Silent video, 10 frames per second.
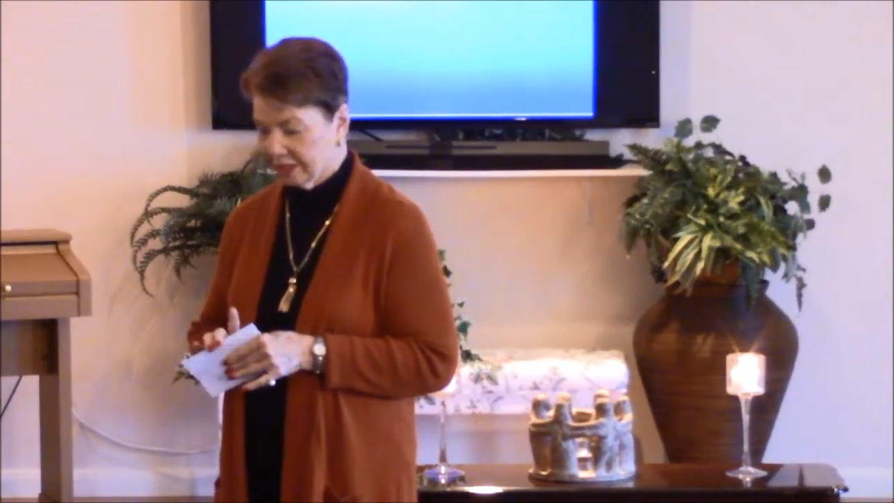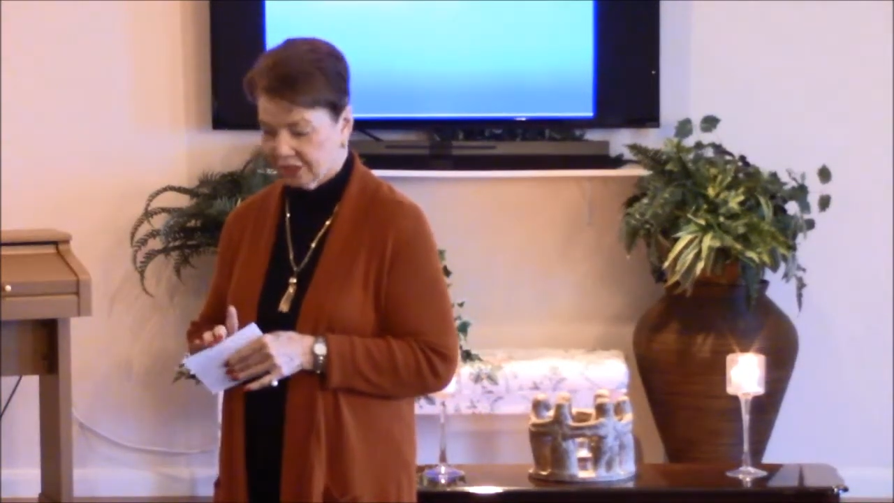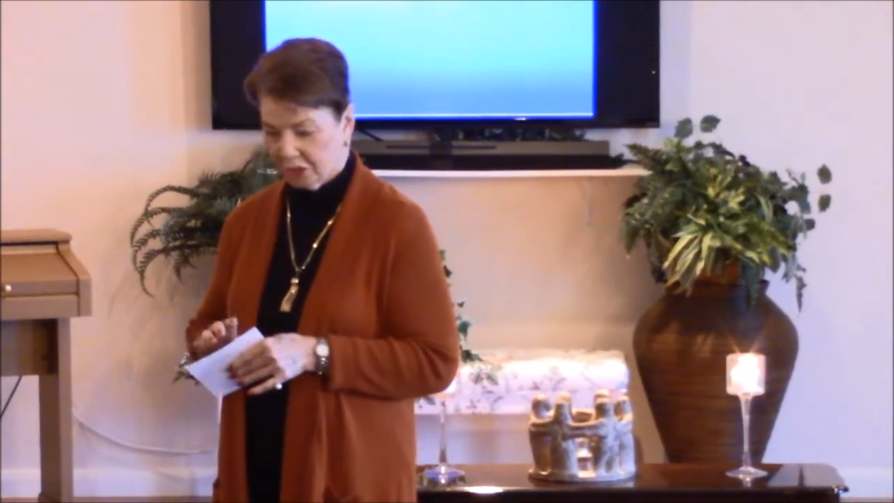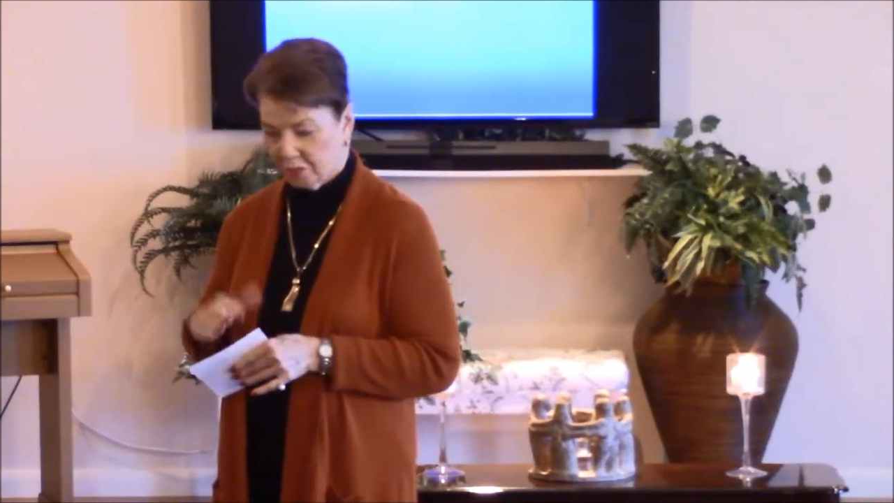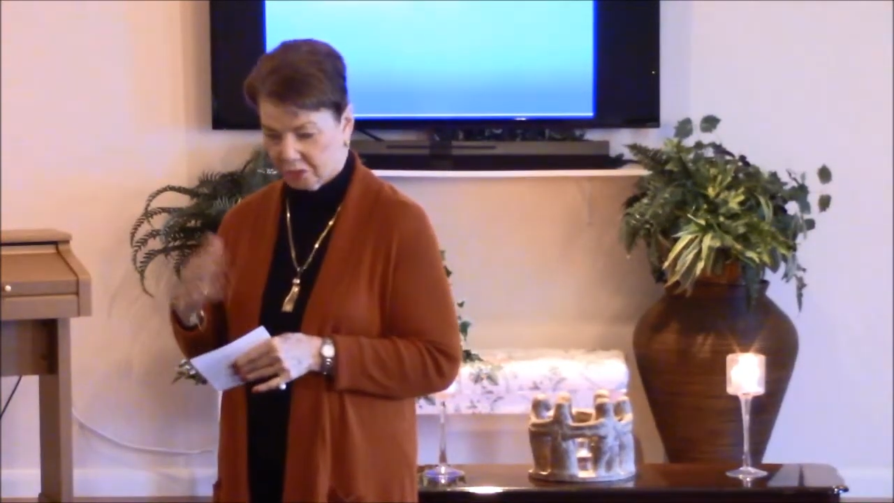
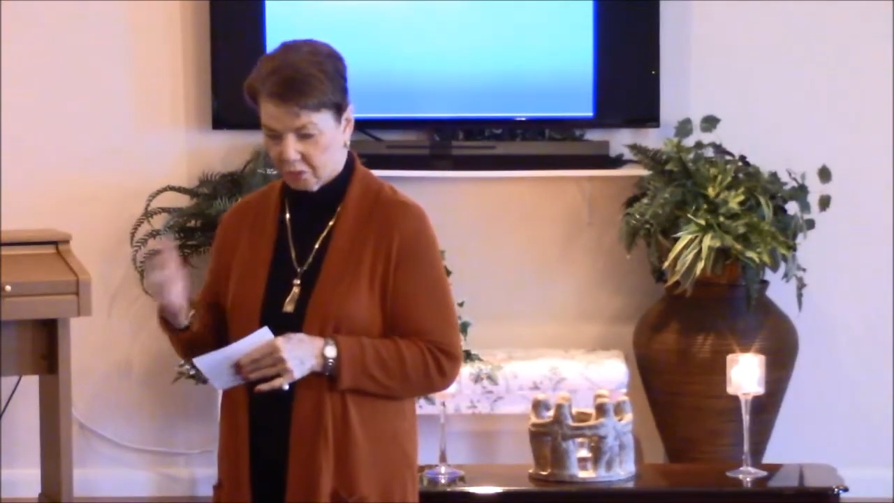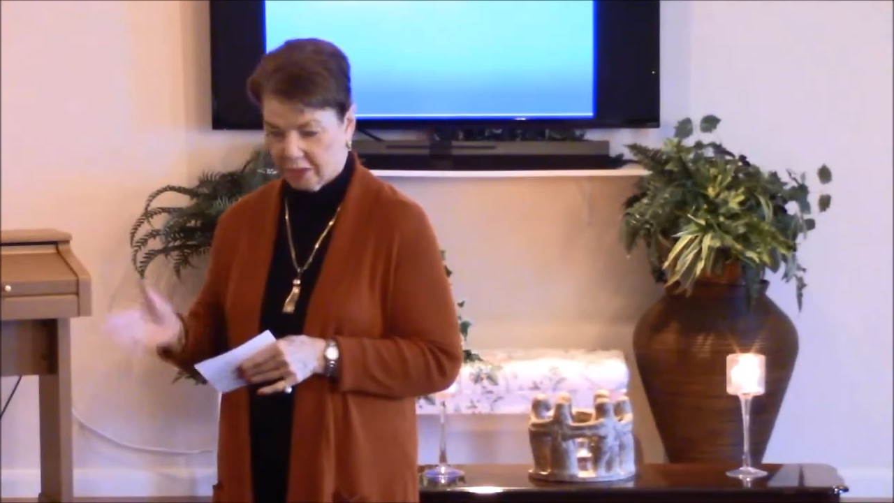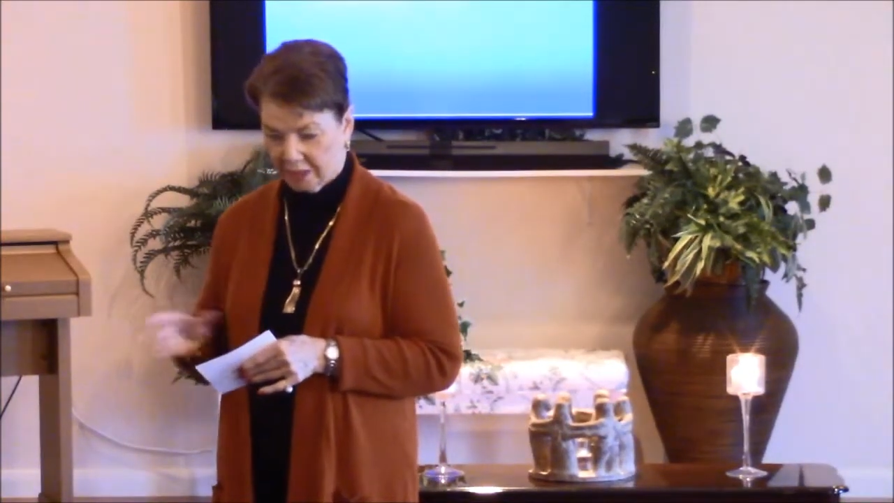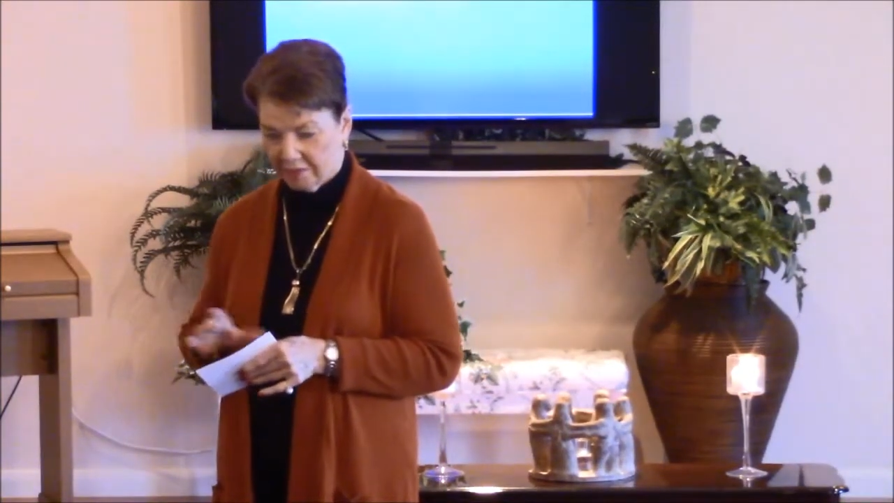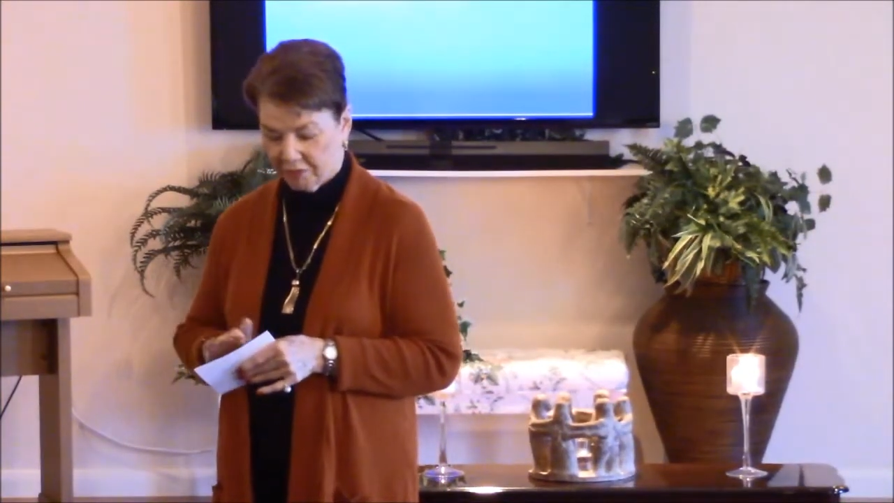And she was
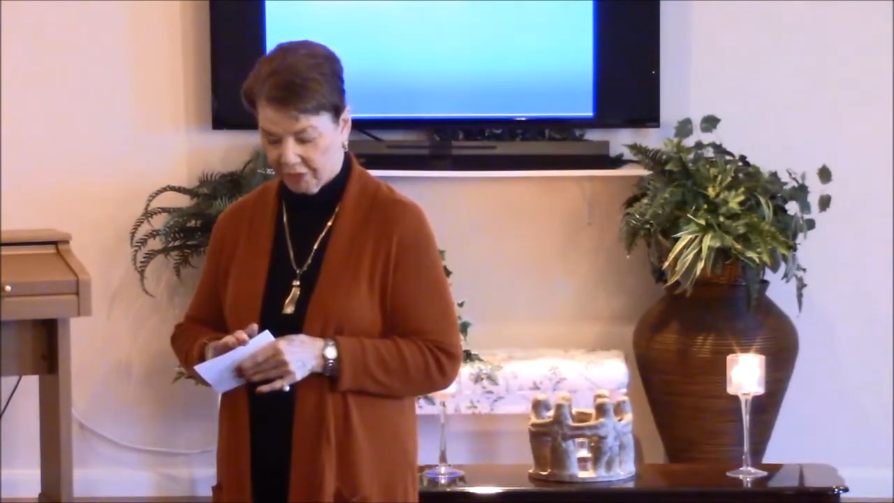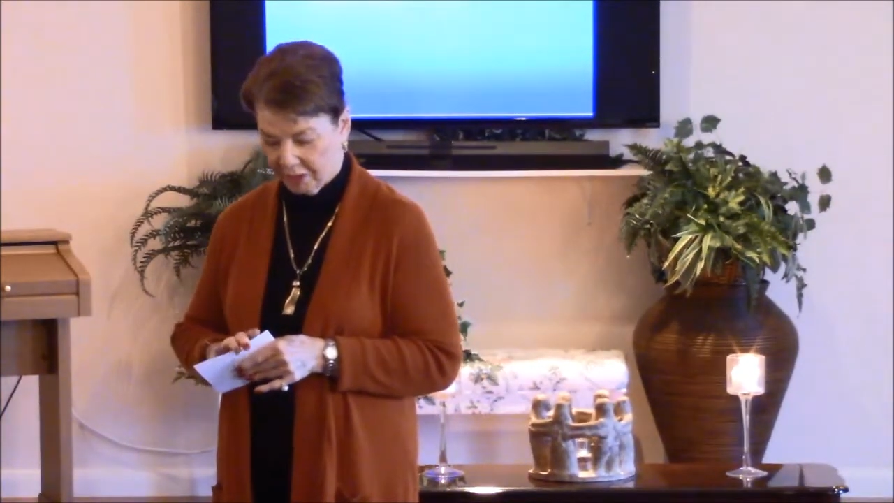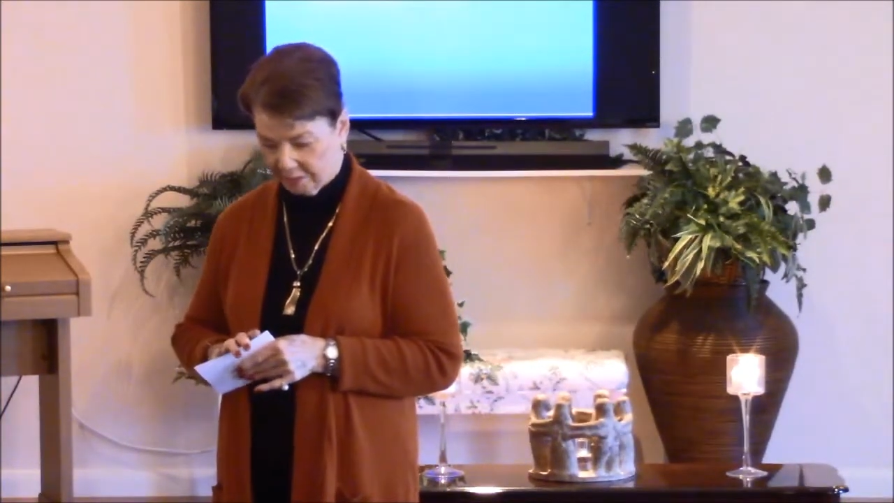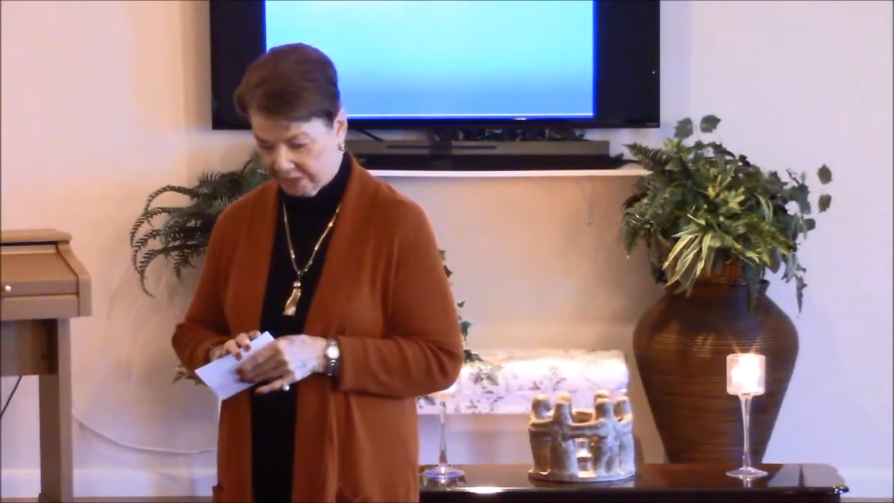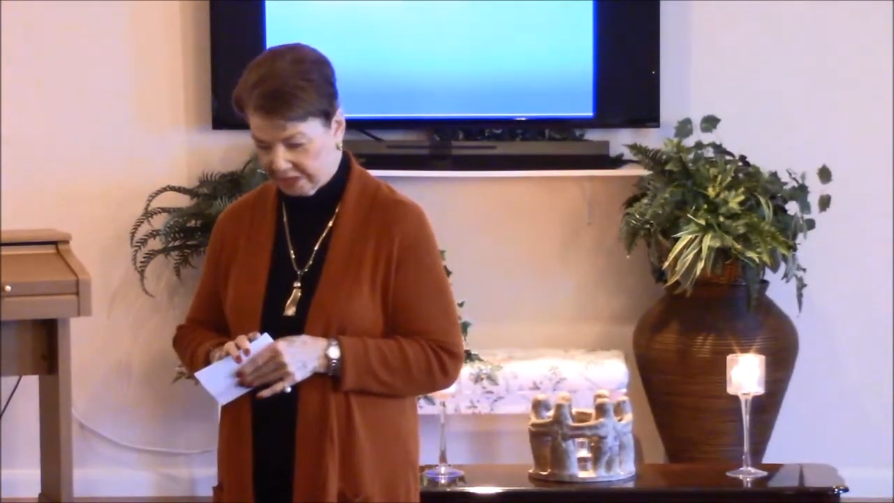waiting for him